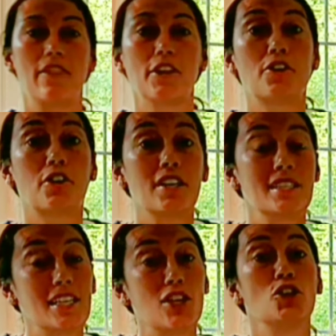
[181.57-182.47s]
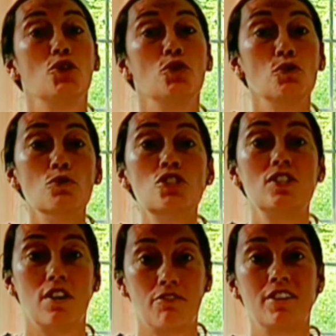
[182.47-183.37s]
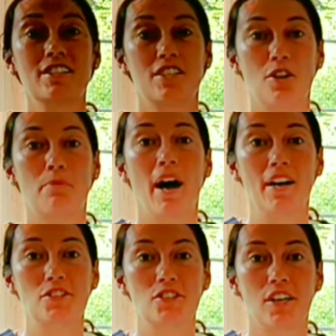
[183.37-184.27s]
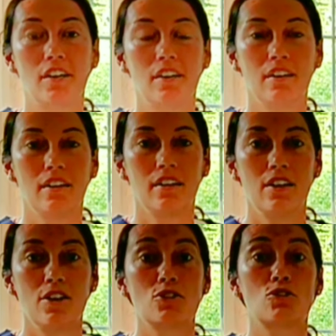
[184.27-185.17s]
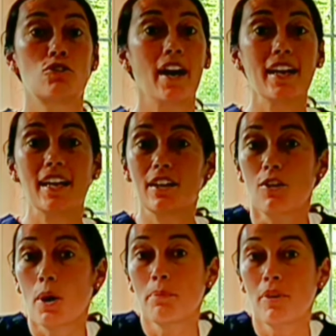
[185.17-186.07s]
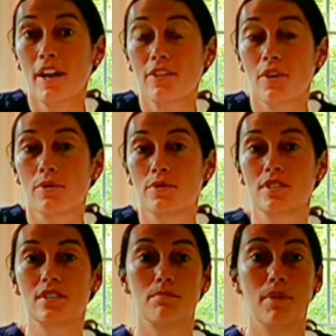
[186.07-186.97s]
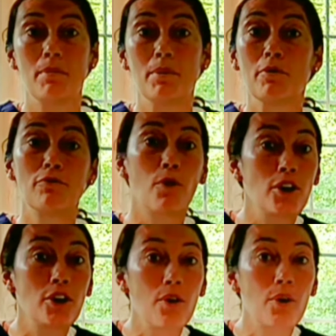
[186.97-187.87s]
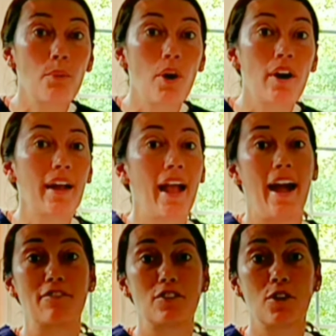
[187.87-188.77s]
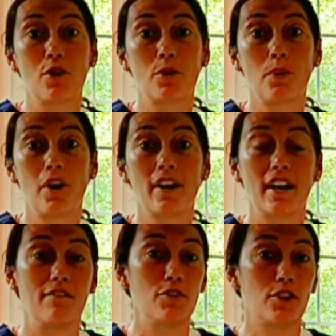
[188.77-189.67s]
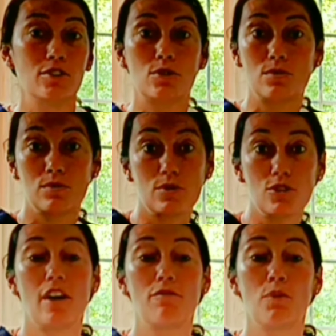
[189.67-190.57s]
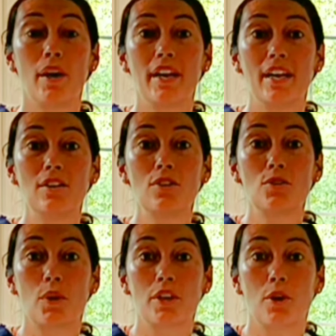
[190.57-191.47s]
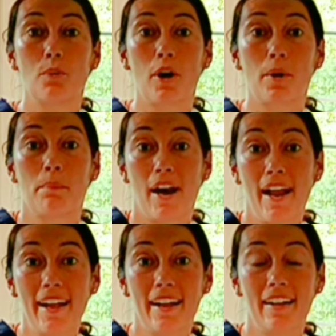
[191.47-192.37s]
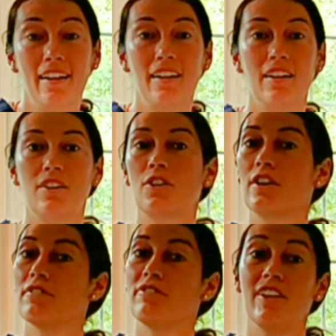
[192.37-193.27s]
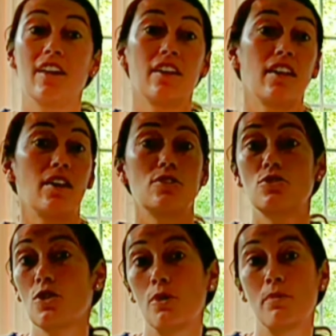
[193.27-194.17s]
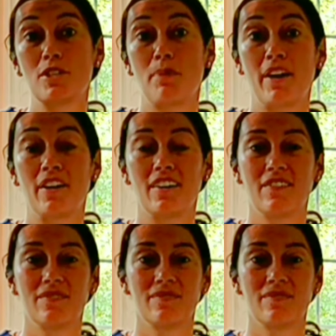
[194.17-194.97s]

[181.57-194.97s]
I think you're gonna see a huge difference in your posture. So try to incorporate those maybe before you go to work, after you go to work, and if you can shove one in during your work break, you're gonna feel so much better.